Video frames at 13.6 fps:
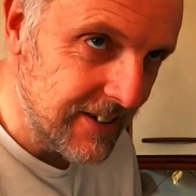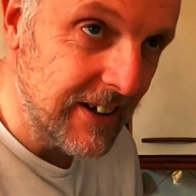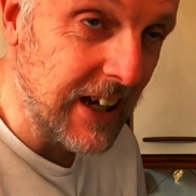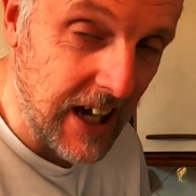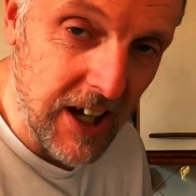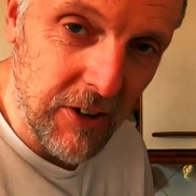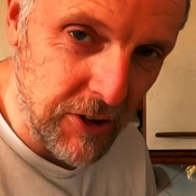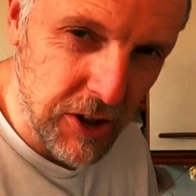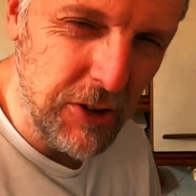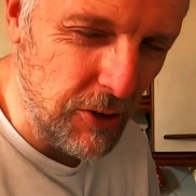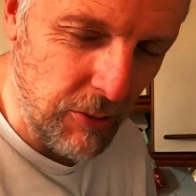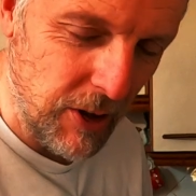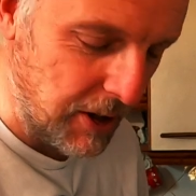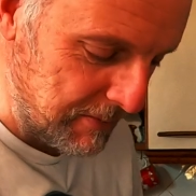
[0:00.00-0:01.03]
Yeah, you
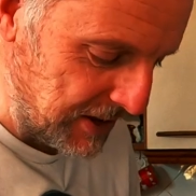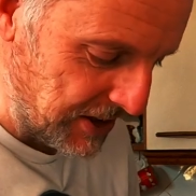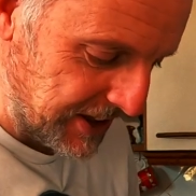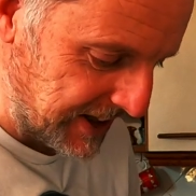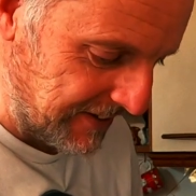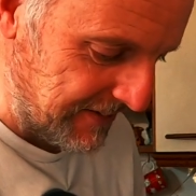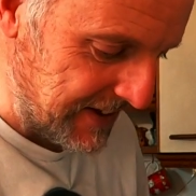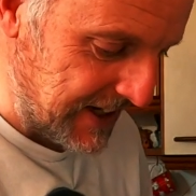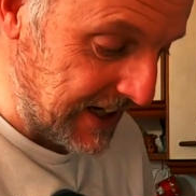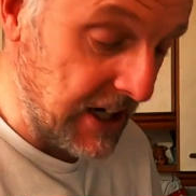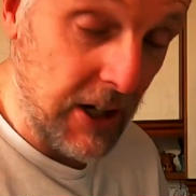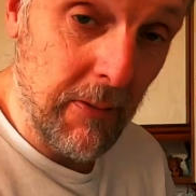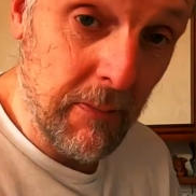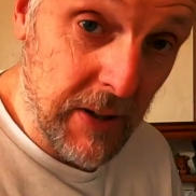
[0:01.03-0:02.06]
know what I'm like.
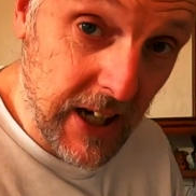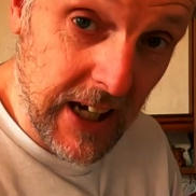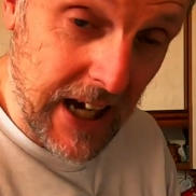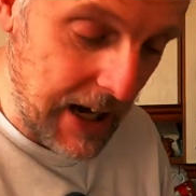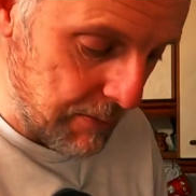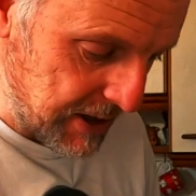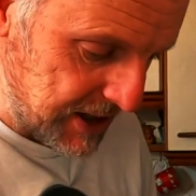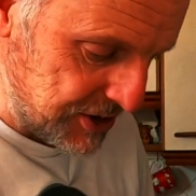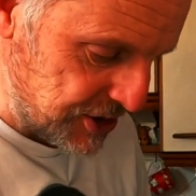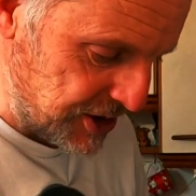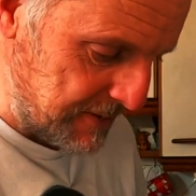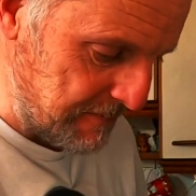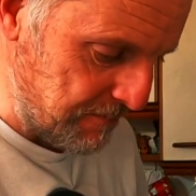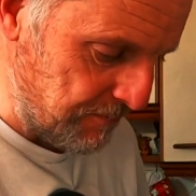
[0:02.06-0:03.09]
Bit of cabbage.
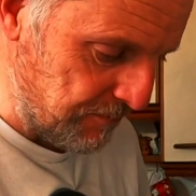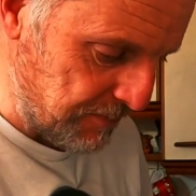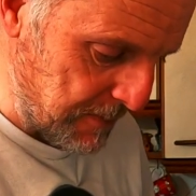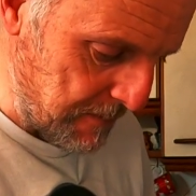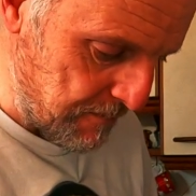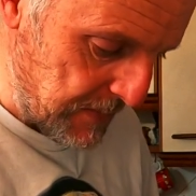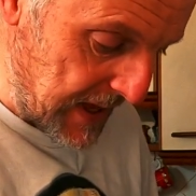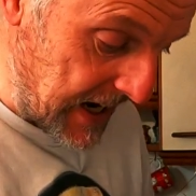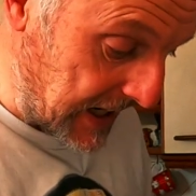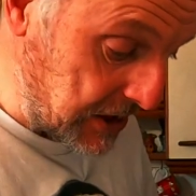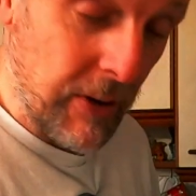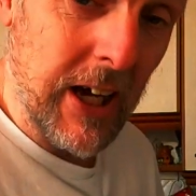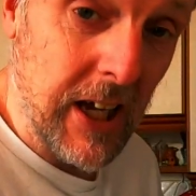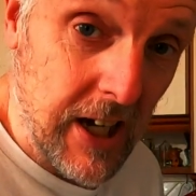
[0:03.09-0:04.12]

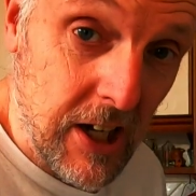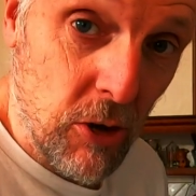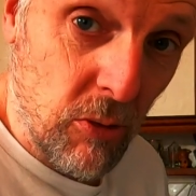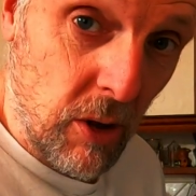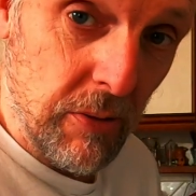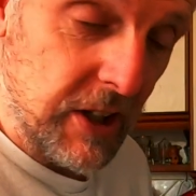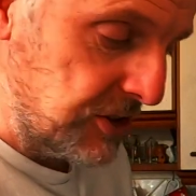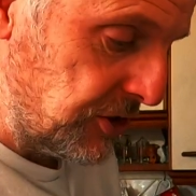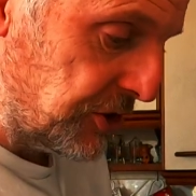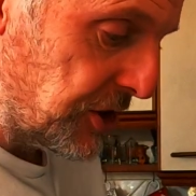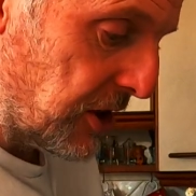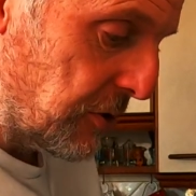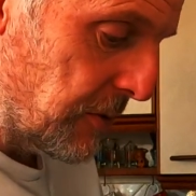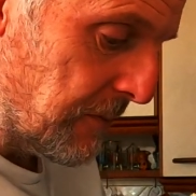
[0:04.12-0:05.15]
Anyway, what we're going
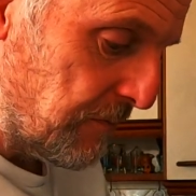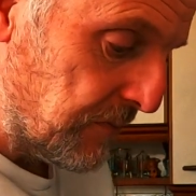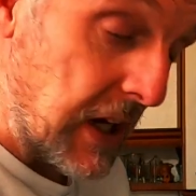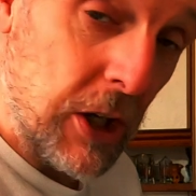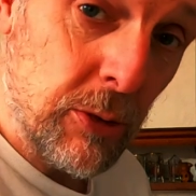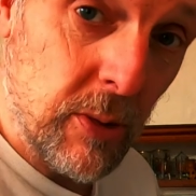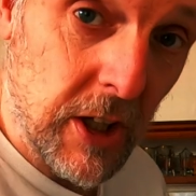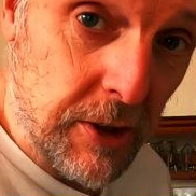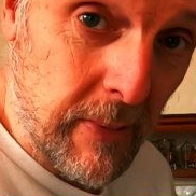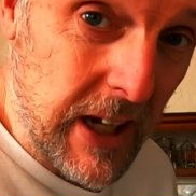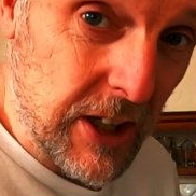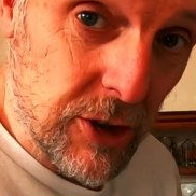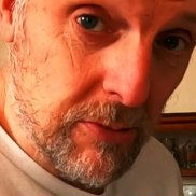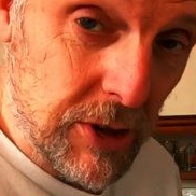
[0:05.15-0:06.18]
to do is we're going to
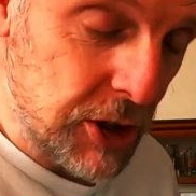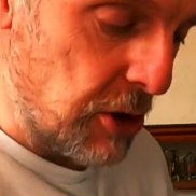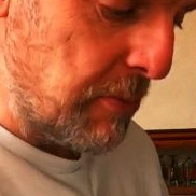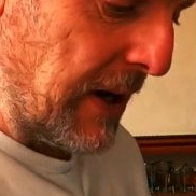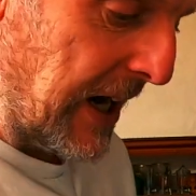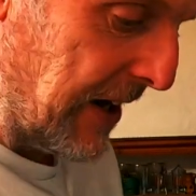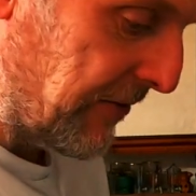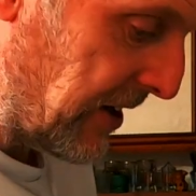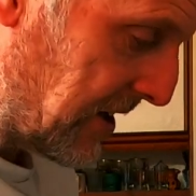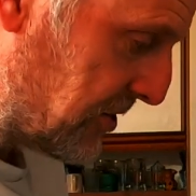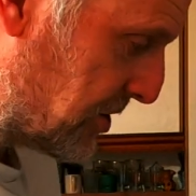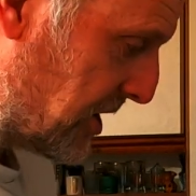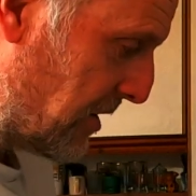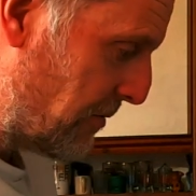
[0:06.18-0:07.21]
make some soup out of
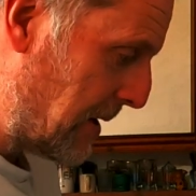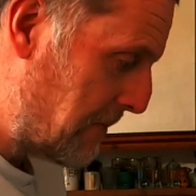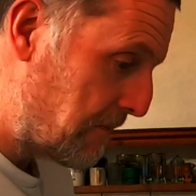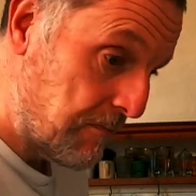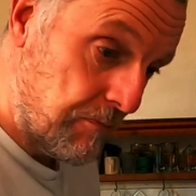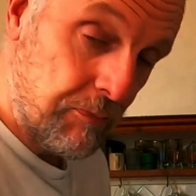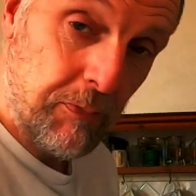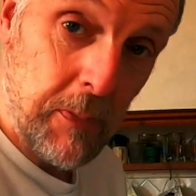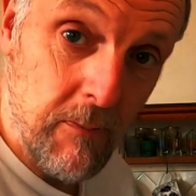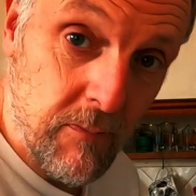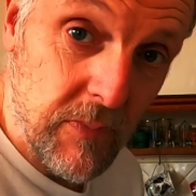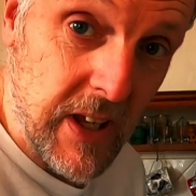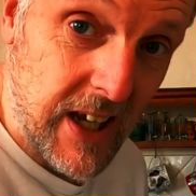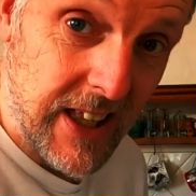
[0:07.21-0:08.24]
it, so
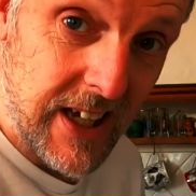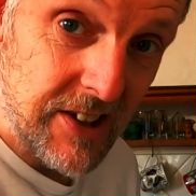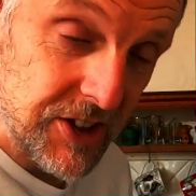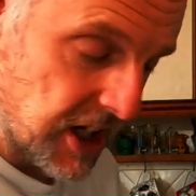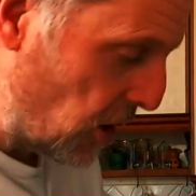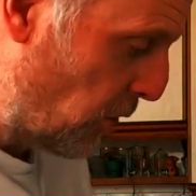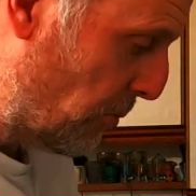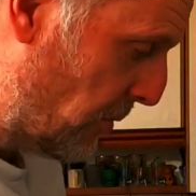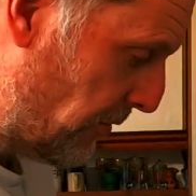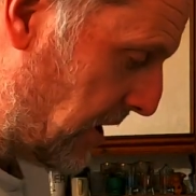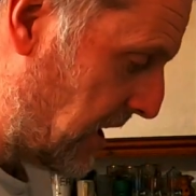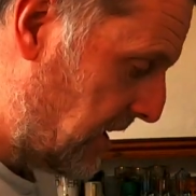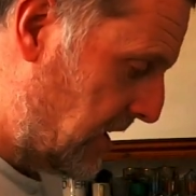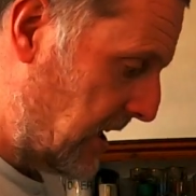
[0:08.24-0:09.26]
let's get on with
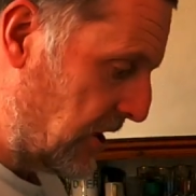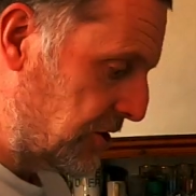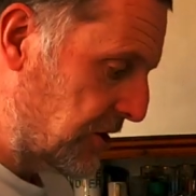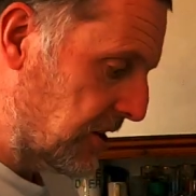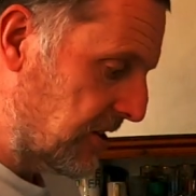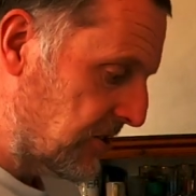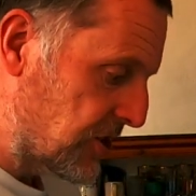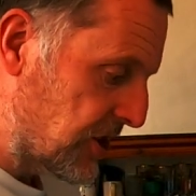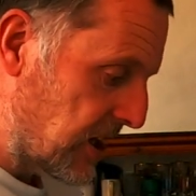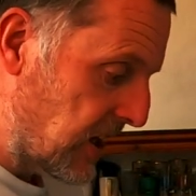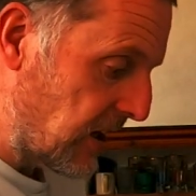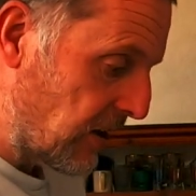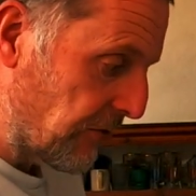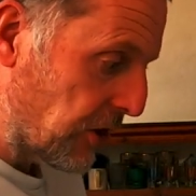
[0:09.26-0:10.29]
it. As you can
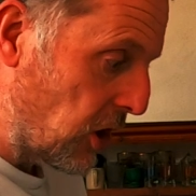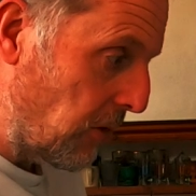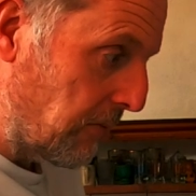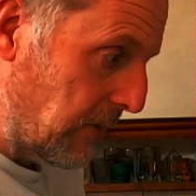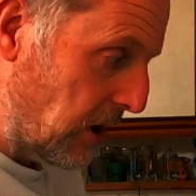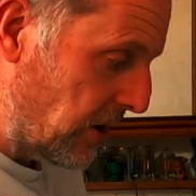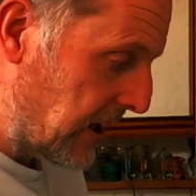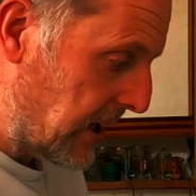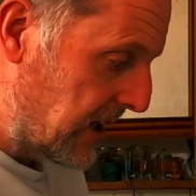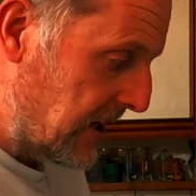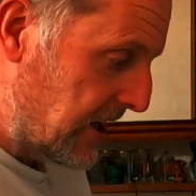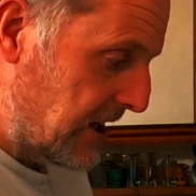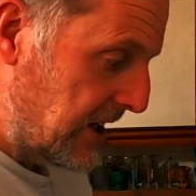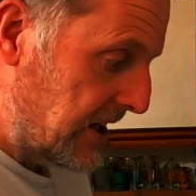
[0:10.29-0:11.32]
see, I've got my
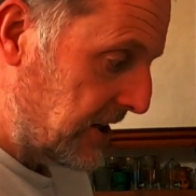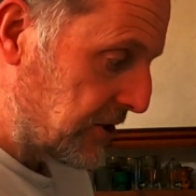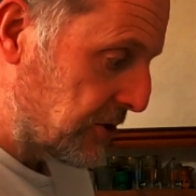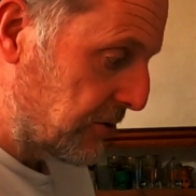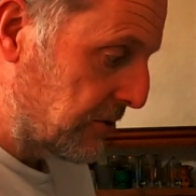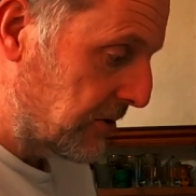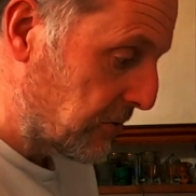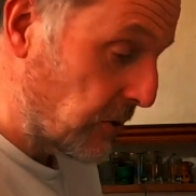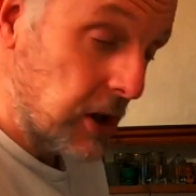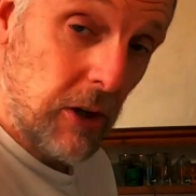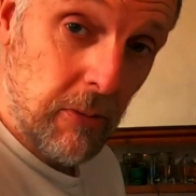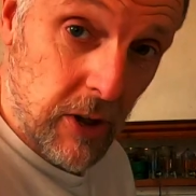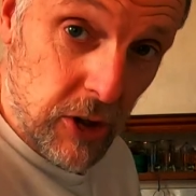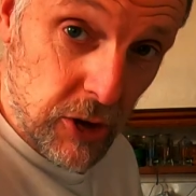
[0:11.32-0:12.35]
little,
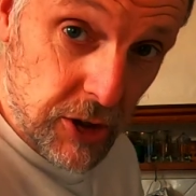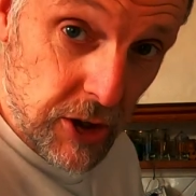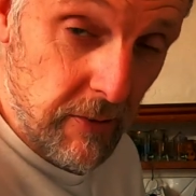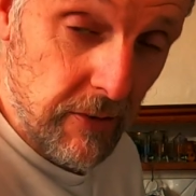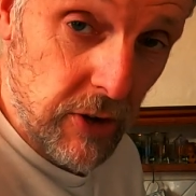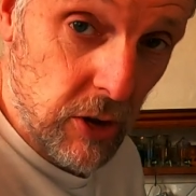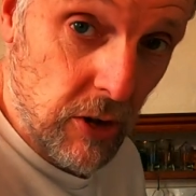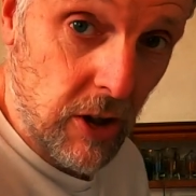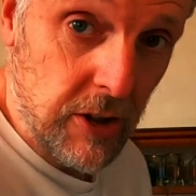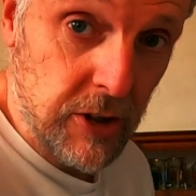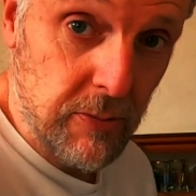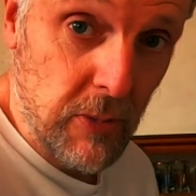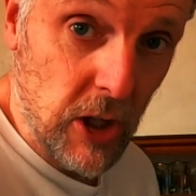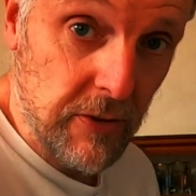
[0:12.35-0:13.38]
some of you
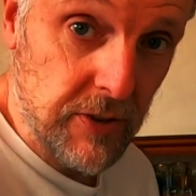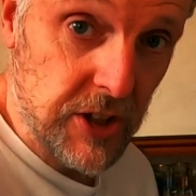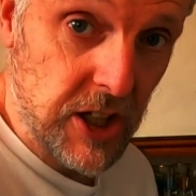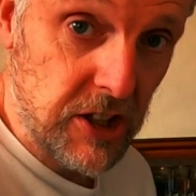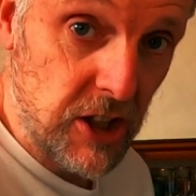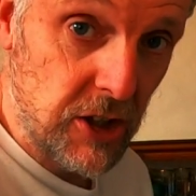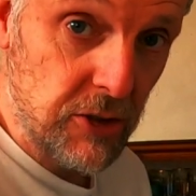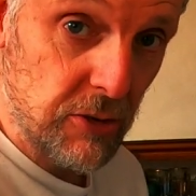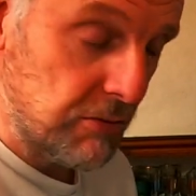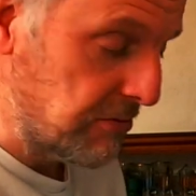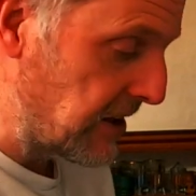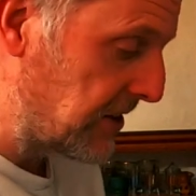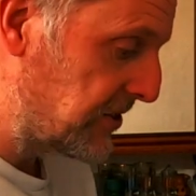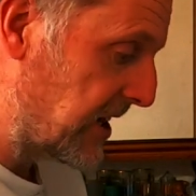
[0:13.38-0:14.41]
guys might have seen this
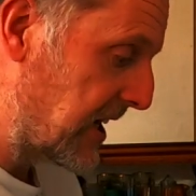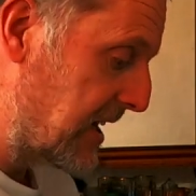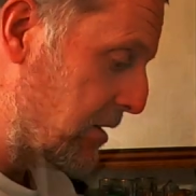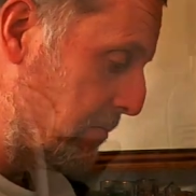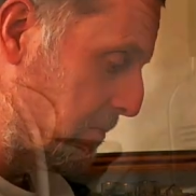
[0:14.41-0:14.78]
already.